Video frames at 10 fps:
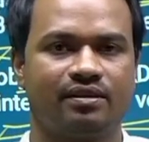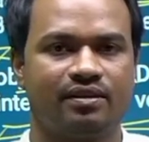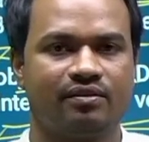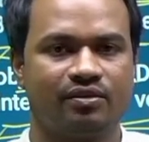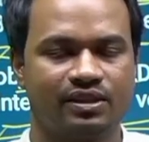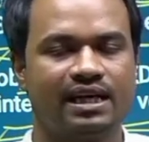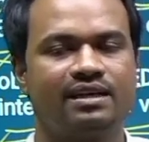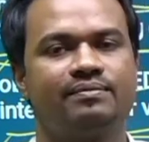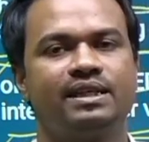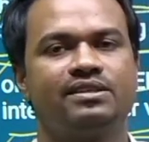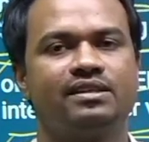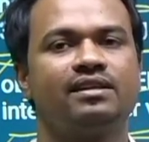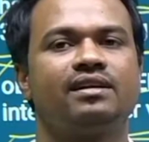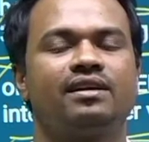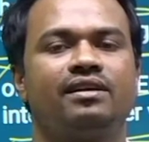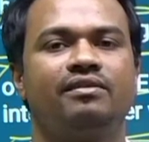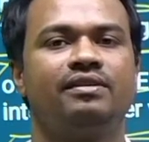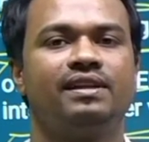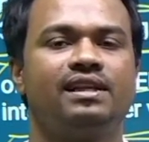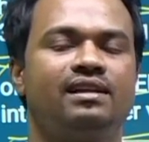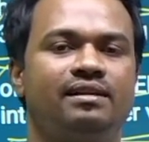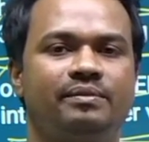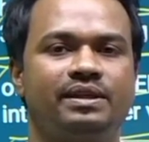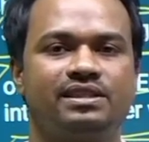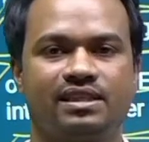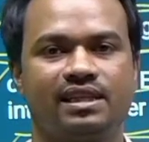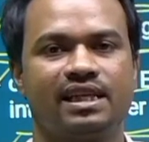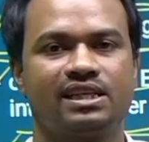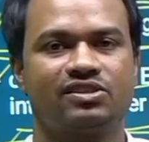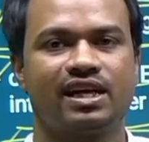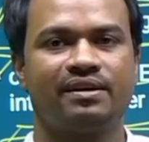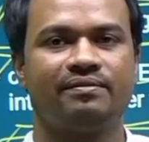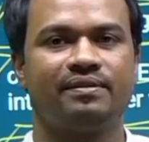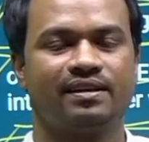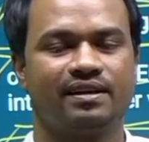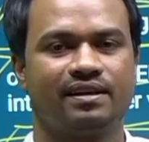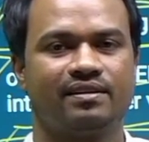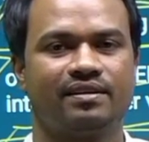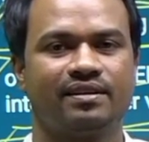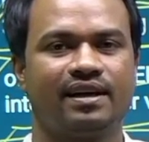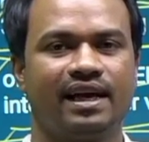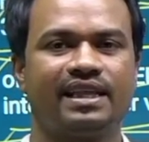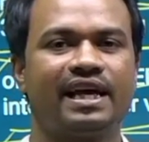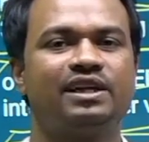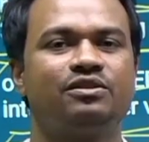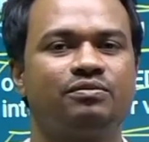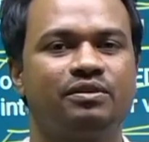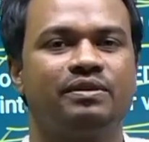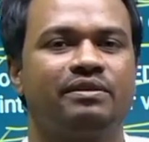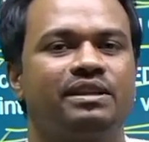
for that matter we will meet in the next time. Thank you for being with